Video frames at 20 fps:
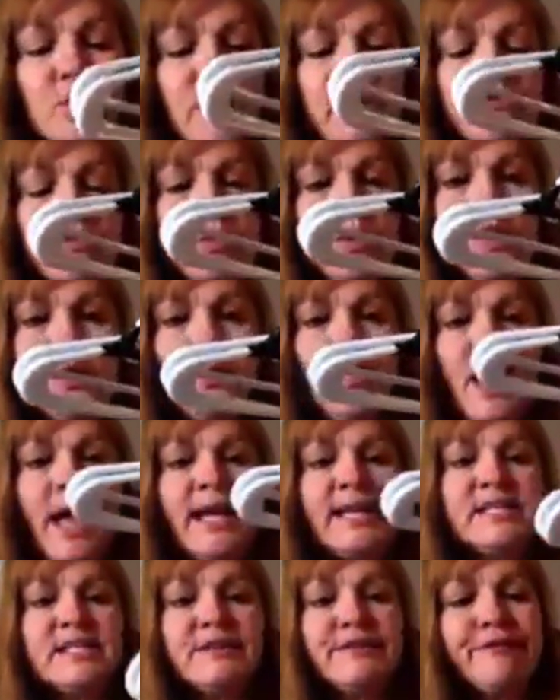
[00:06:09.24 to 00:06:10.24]
So if we
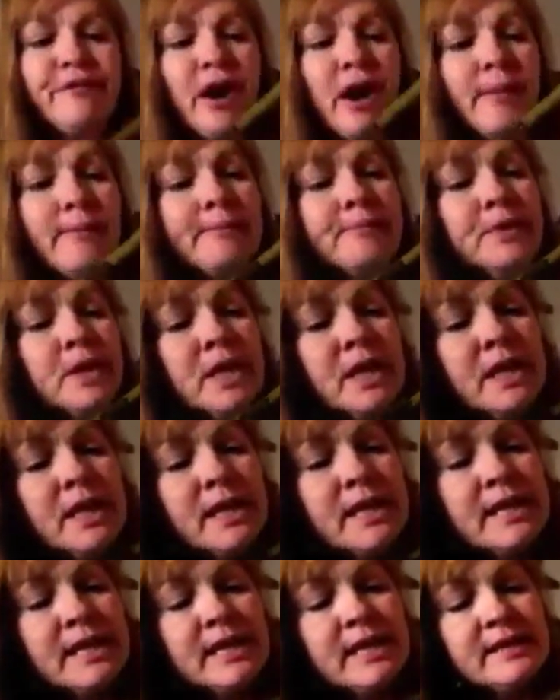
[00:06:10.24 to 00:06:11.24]
went from
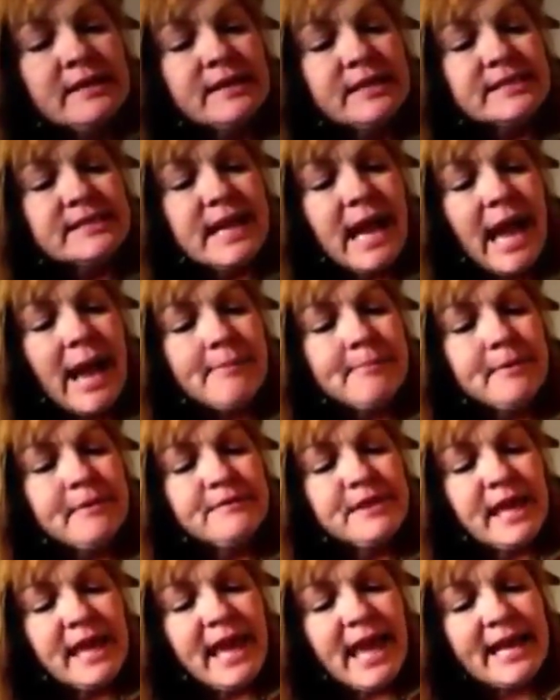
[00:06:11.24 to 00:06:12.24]
the top
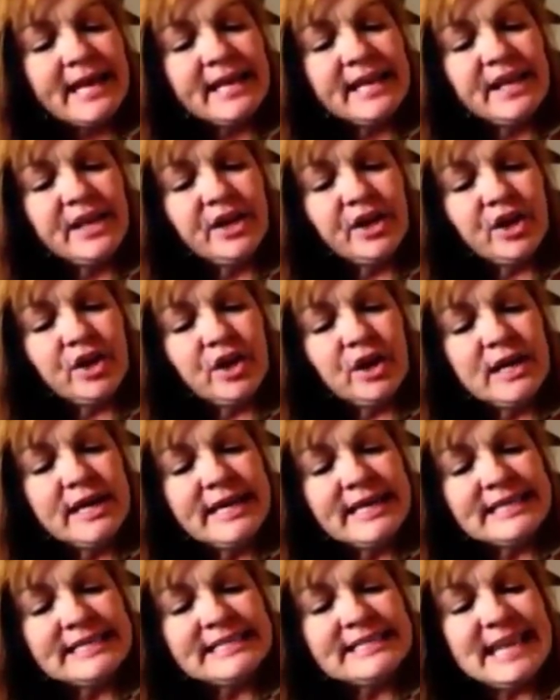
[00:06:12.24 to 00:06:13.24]
of the hat here
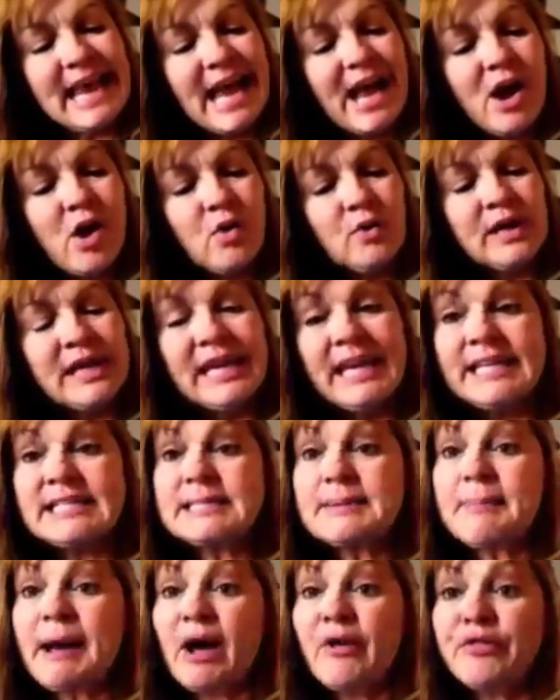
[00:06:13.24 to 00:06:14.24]
down,
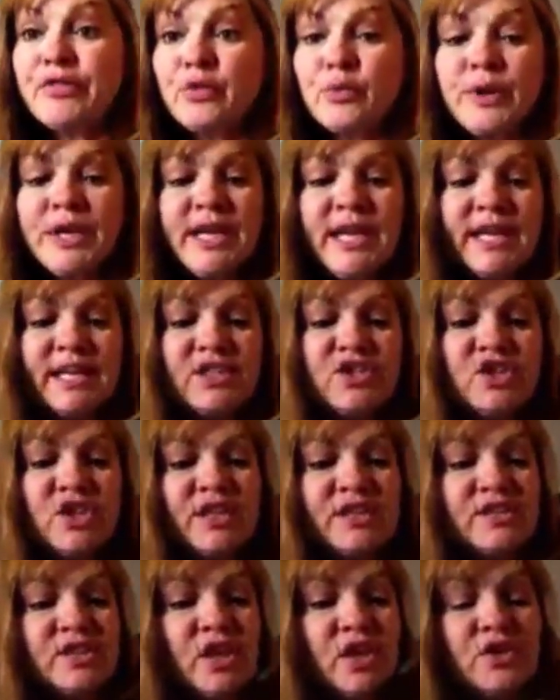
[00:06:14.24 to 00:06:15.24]
it's about 3
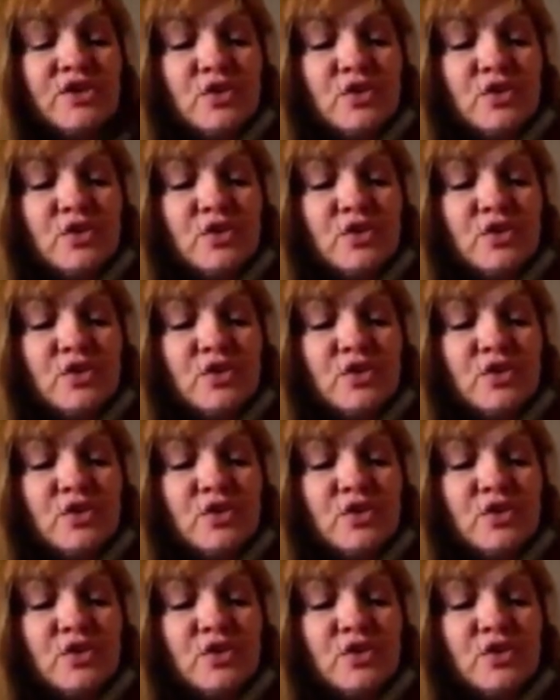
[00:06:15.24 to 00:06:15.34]
inches.